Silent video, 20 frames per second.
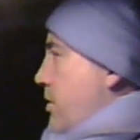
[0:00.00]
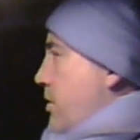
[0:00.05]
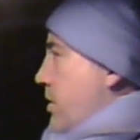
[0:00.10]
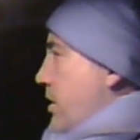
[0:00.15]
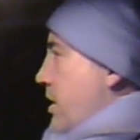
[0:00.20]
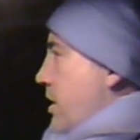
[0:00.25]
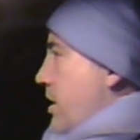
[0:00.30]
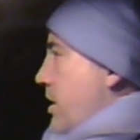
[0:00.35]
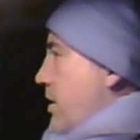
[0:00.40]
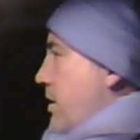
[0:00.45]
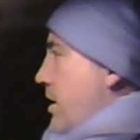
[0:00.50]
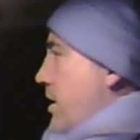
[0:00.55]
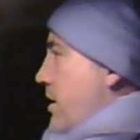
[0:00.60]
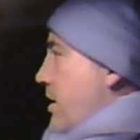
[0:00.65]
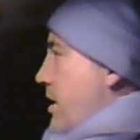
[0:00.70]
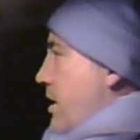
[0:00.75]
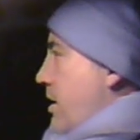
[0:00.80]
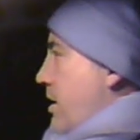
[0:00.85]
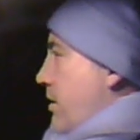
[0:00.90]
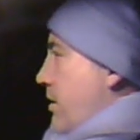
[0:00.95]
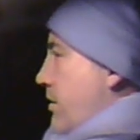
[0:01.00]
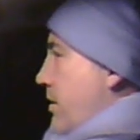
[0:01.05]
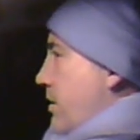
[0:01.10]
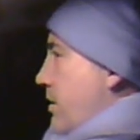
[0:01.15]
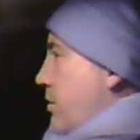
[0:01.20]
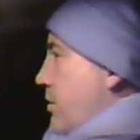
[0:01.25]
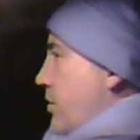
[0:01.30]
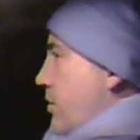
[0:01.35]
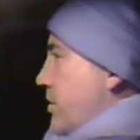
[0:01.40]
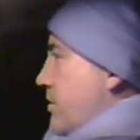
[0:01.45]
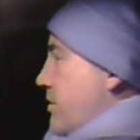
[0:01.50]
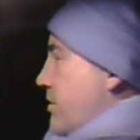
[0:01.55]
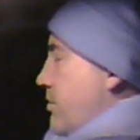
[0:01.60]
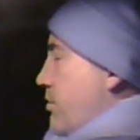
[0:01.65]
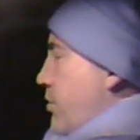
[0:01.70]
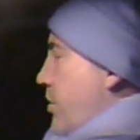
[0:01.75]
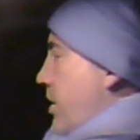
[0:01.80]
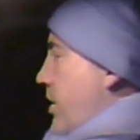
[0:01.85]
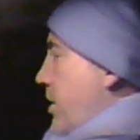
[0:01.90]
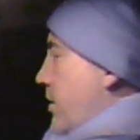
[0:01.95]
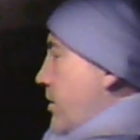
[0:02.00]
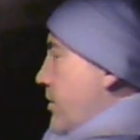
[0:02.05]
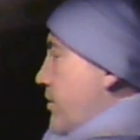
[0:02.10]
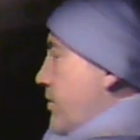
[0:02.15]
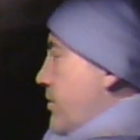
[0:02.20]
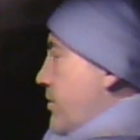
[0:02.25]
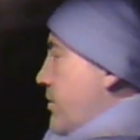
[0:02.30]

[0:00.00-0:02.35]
you can hear that now, that noise of the brakes.